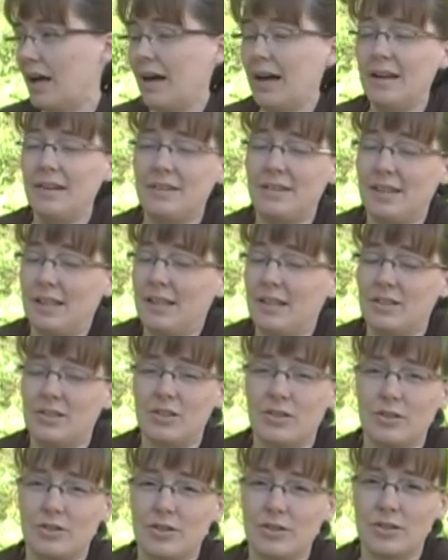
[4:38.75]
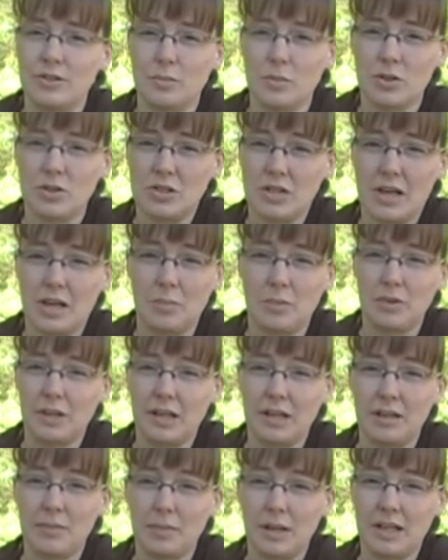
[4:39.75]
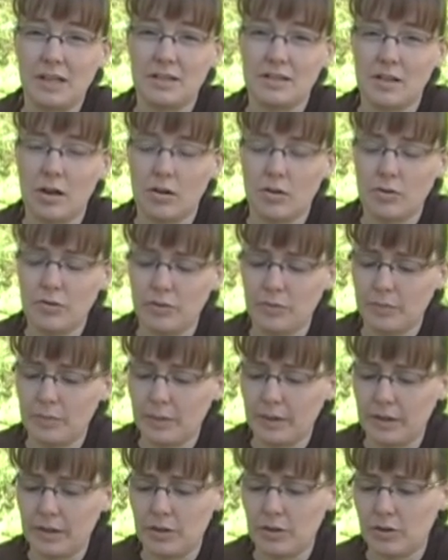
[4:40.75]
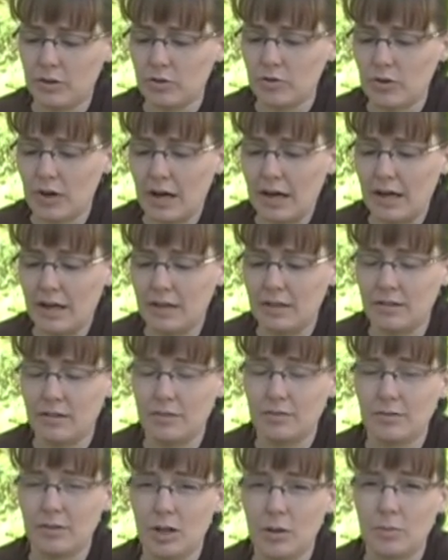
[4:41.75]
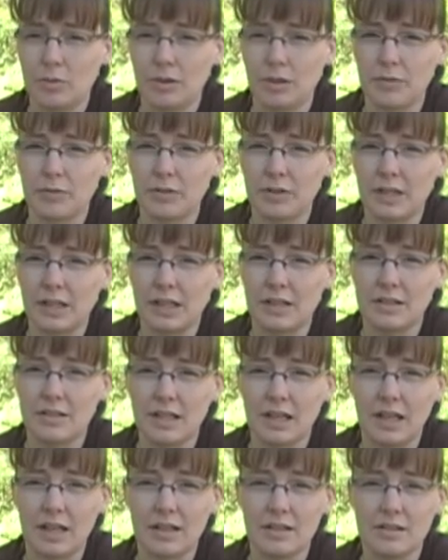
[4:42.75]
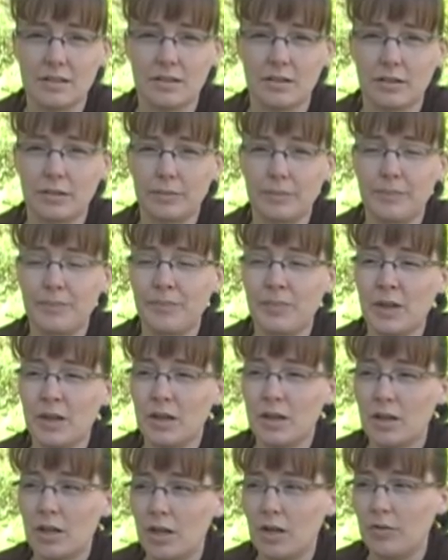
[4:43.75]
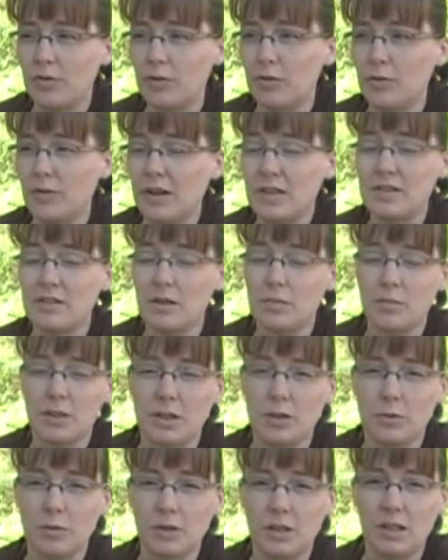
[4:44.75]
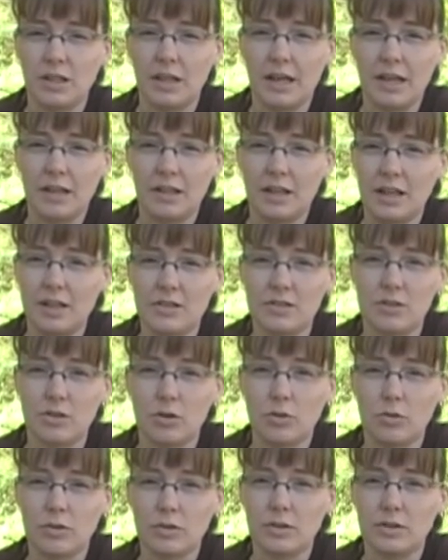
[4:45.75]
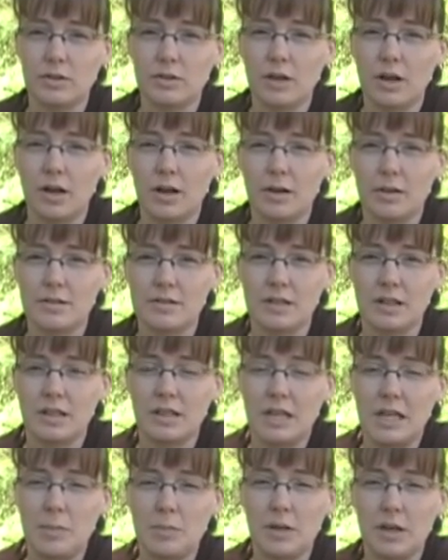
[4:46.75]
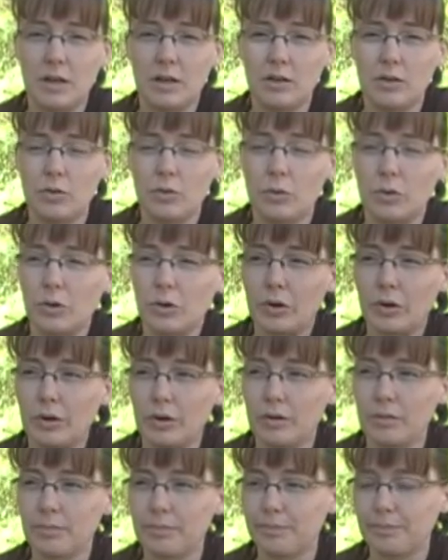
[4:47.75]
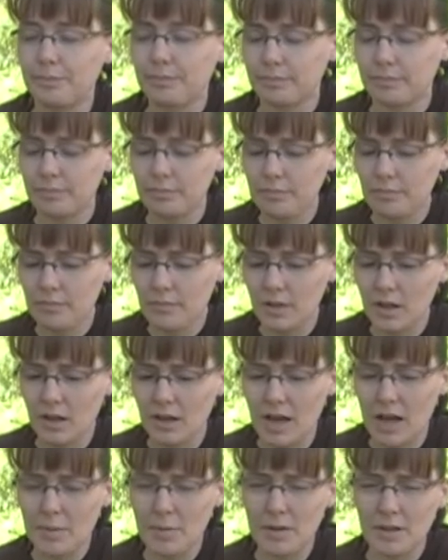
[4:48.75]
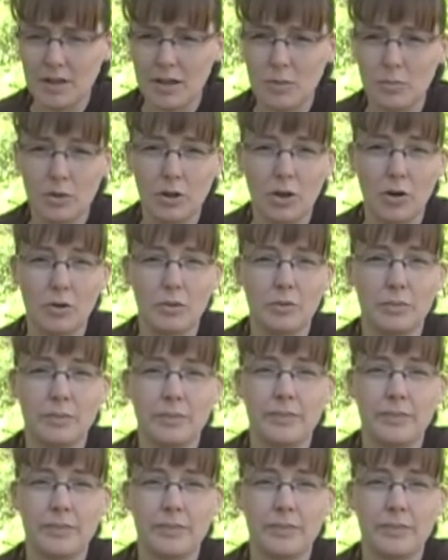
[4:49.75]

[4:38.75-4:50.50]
I think it's good just munching on plain by itself, but you can try it in a couple different things, I guess. And if you find something that you really like, let us know and uh, send an email or comment down below.